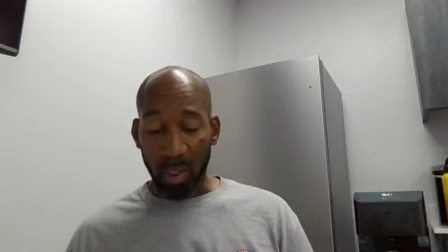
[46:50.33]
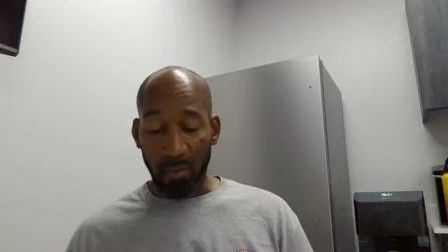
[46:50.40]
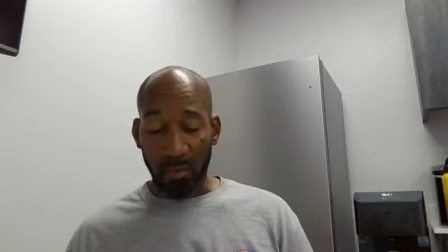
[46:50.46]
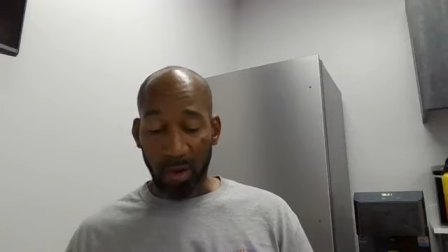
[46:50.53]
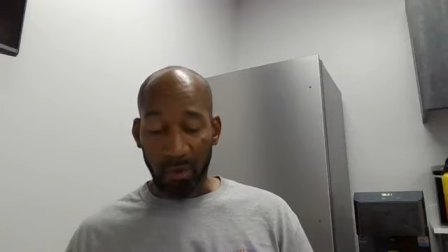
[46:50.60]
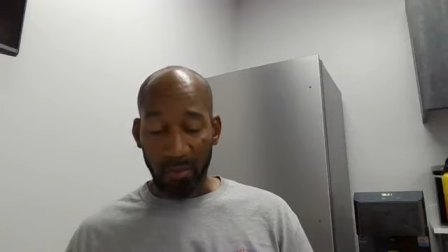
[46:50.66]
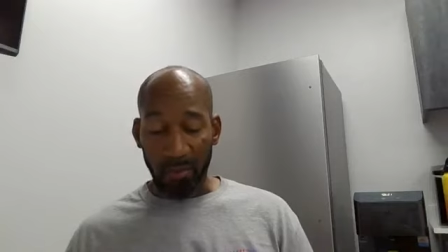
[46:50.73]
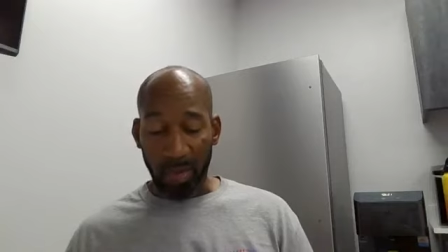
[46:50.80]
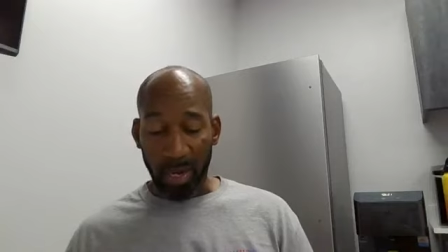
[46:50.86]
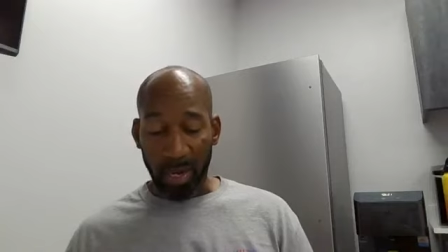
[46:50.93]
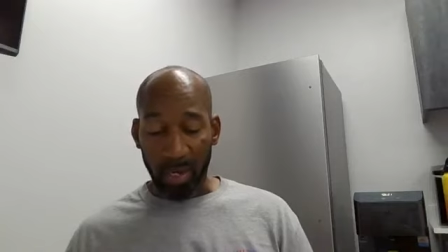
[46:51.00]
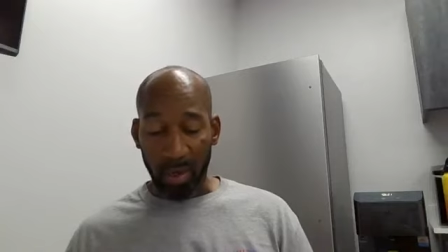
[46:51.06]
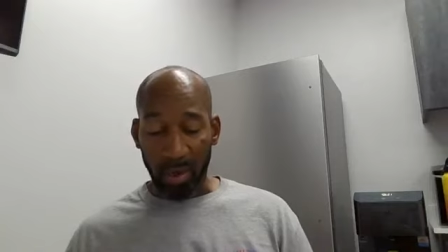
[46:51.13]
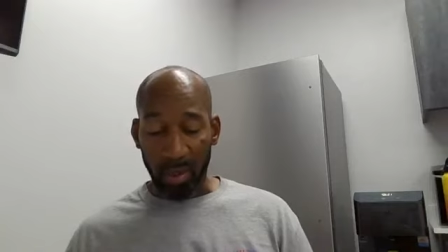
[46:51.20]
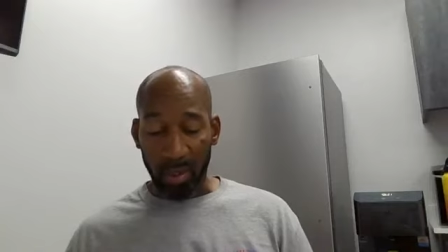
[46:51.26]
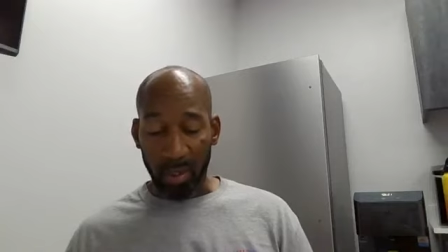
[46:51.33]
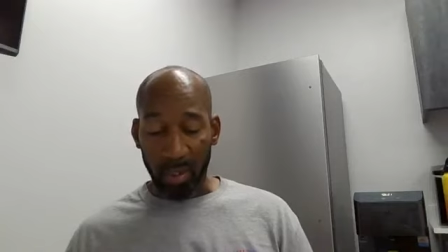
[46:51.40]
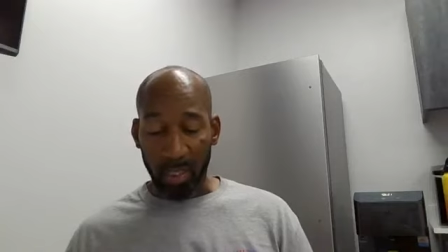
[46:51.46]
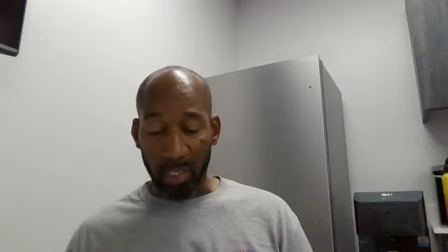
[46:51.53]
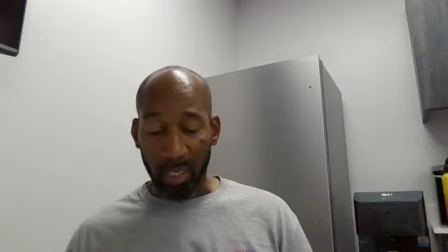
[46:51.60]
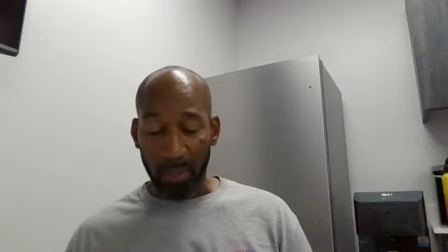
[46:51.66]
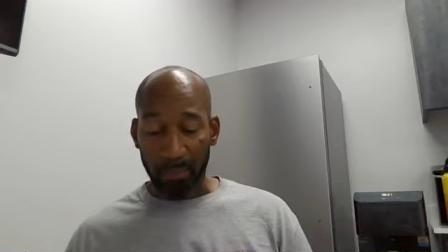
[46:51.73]
graven by art
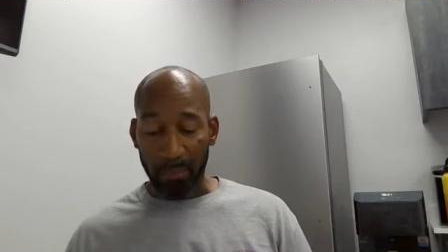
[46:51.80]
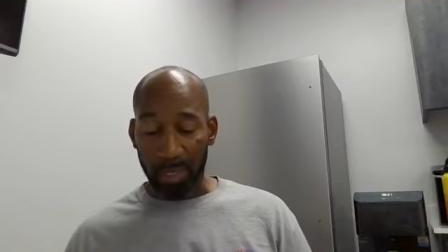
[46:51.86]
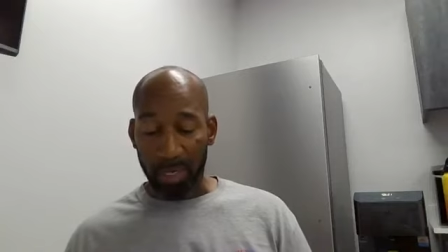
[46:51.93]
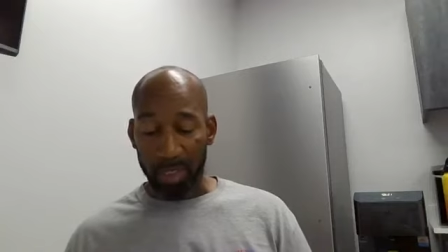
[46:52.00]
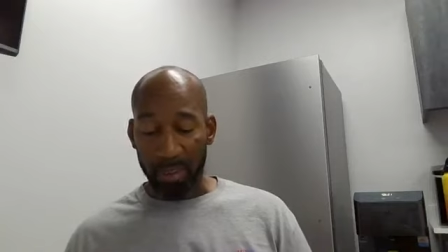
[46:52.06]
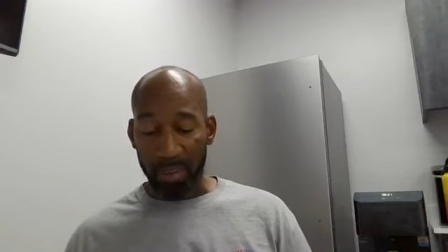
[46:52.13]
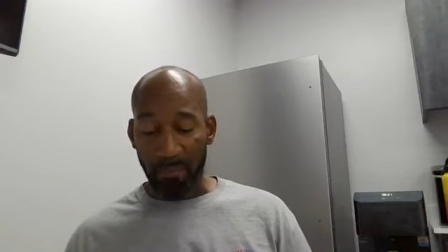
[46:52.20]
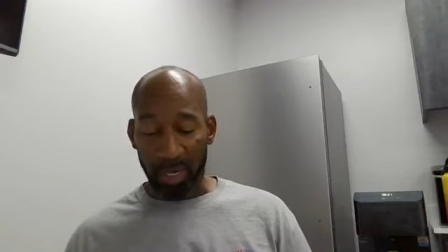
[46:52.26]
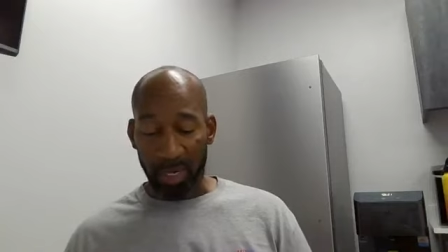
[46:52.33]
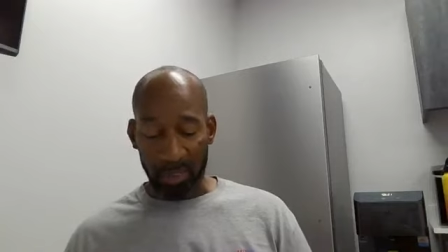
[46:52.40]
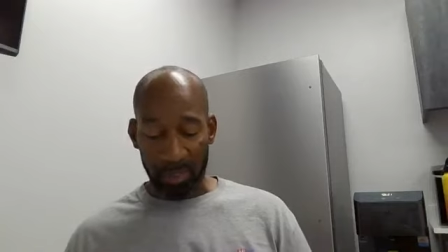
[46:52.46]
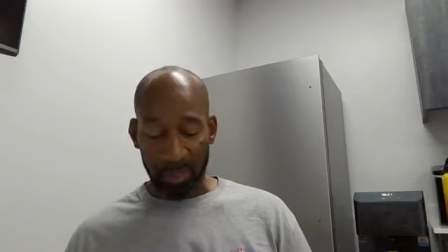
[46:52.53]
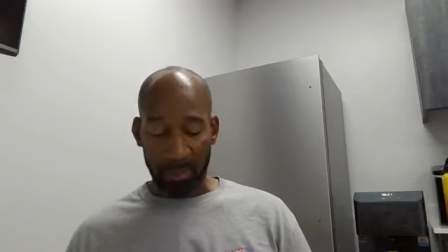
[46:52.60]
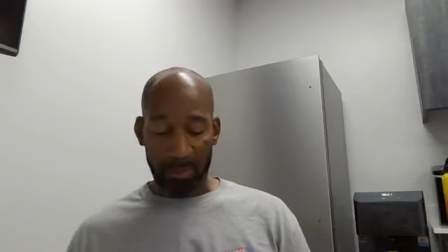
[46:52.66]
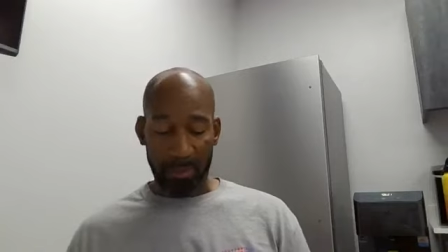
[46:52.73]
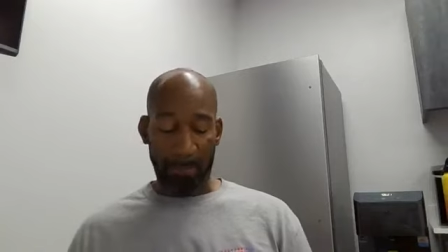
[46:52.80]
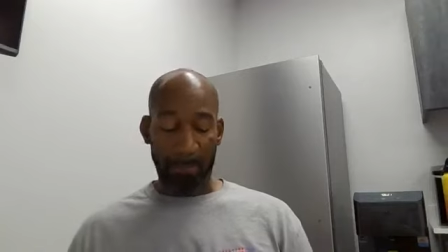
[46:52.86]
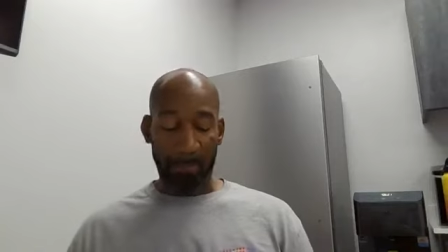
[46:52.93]
and man's devices.